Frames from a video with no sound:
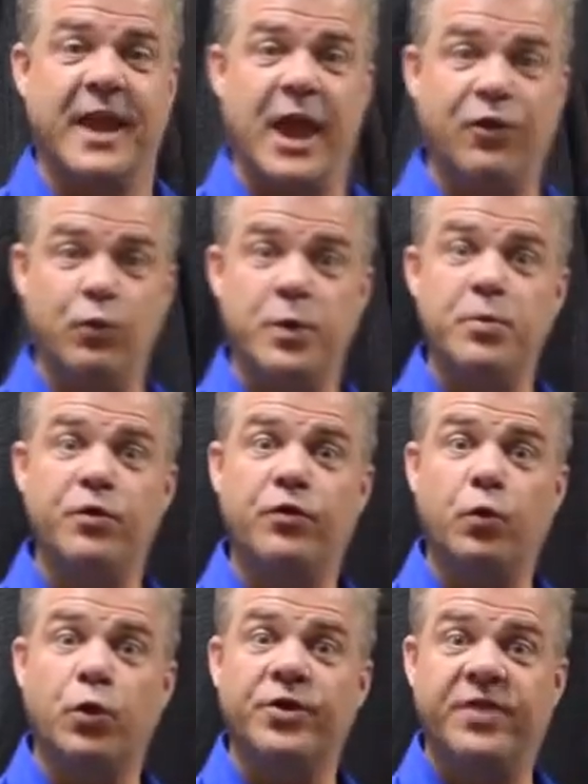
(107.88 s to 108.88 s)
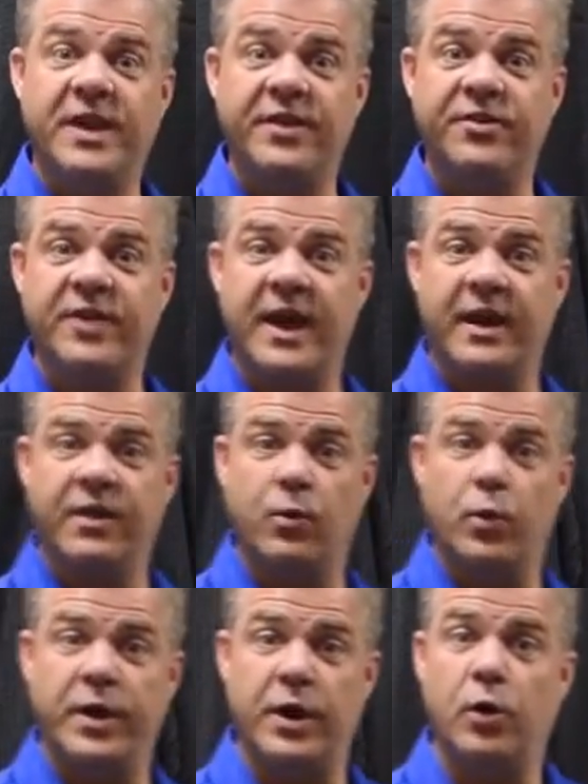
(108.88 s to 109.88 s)
As we move towards the inside of the
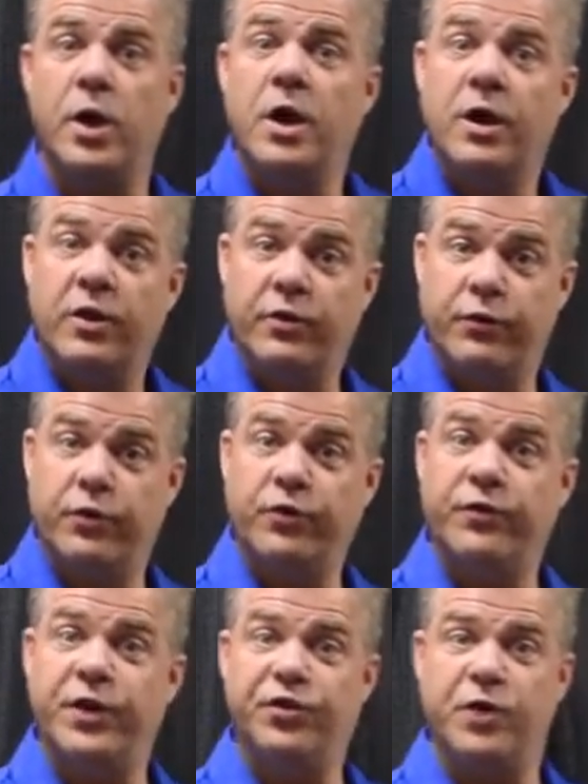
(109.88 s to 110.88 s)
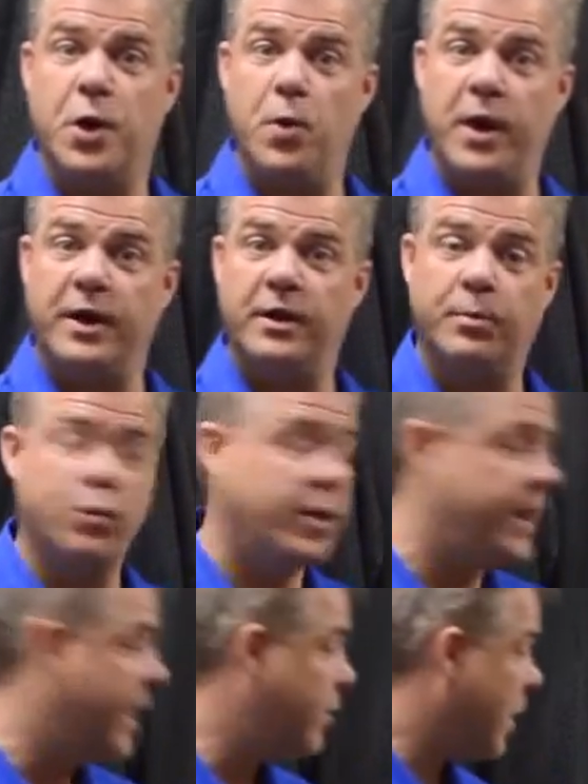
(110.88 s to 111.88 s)
window, the first feature I wanted to
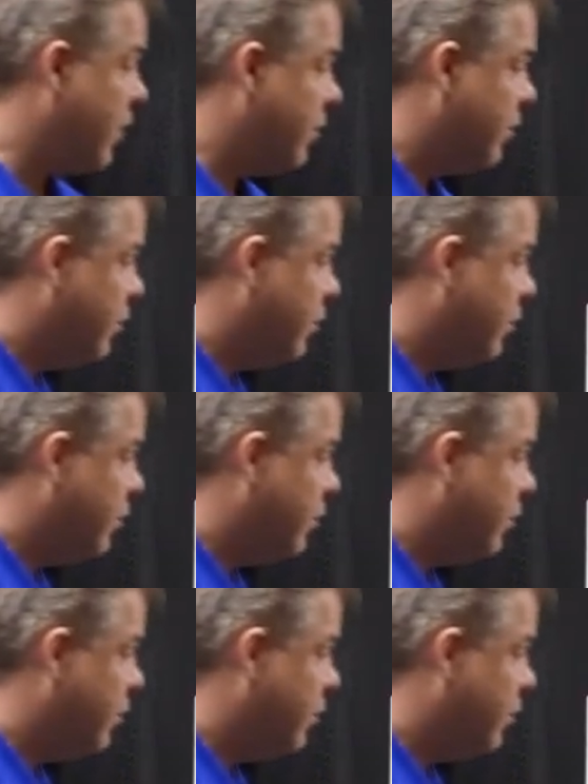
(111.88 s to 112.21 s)
point out are the